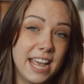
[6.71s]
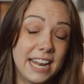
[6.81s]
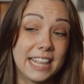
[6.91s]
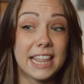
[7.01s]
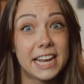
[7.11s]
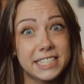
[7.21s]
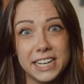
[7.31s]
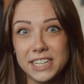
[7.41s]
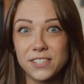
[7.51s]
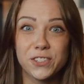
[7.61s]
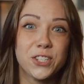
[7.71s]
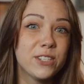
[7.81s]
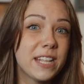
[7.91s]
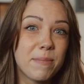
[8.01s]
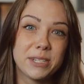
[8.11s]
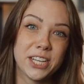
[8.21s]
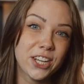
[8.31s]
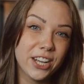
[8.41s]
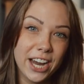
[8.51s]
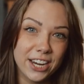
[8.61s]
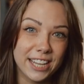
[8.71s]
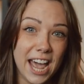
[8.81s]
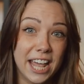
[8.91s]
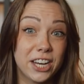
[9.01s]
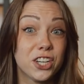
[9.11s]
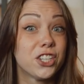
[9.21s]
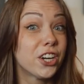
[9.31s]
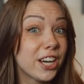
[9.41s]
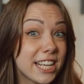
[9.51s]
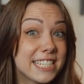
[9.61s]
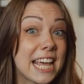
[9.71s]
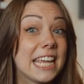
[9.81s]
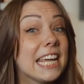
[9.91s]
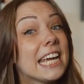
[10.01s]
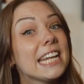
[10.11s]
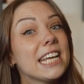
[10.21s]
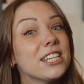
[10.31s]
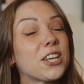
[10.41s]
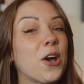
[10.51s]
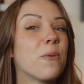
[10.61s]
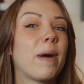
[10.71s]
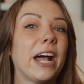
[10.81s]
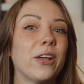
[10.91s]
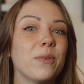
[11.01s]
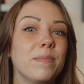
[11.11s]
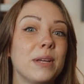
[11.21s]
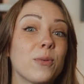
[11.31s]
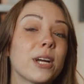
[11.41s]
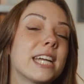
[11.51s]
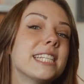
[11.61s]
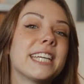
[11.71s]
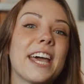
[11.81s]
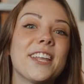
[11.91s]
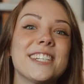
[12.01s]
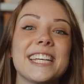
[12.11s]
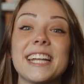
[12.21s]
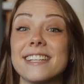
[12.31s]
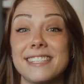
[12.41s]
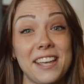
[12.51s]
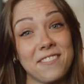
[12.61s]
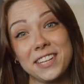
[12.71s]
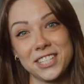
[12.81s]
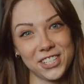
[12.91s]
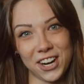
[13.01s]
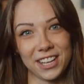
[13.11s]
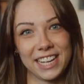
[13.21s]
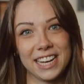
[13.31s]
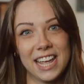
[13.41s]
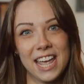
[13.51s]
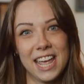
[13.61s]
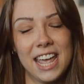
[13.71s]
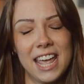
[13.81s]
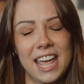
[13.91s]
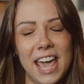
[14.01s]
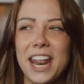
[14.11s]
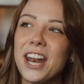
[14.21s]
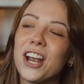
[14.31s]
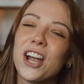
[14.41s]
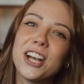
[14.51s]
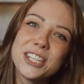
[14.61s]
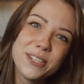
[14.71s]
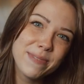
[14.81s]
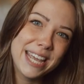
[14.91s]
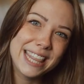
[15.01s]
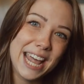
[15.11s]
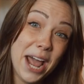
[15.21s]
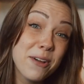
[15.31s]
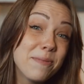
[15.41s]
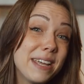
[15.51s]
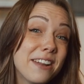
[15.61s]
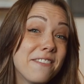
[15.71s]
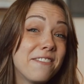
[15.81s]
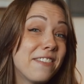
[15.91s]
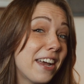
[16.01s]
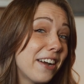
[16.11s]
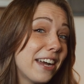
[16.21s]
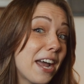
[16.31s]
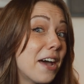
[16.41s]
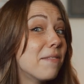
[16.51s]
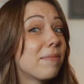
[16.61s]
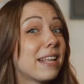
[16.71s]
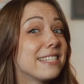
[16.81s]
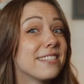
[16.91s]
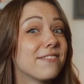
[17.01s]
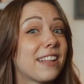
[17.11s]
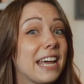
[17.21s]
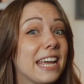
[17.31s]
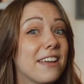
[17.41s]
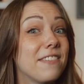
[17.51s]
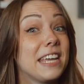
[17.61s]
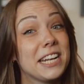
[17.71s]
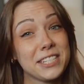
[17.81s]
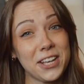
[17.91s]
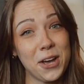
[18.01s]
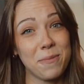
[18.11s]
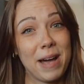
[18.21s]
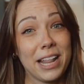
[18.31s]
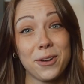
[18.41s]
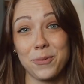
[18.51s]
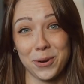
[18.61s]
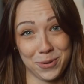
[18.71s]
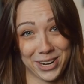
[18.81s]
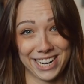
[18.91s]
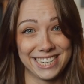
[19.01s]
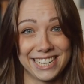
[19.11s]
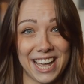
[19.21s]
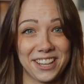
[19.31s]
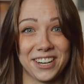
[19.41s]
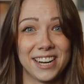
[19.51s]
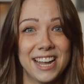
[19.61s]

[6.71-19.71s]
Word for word: He thanked us for choosing that particular airline and assured us that he and his co pilot would be working together to get us safely to Charlotte. And it occurred to me that I would be in a very unpleasant flight if he and his co pilot weren't working together.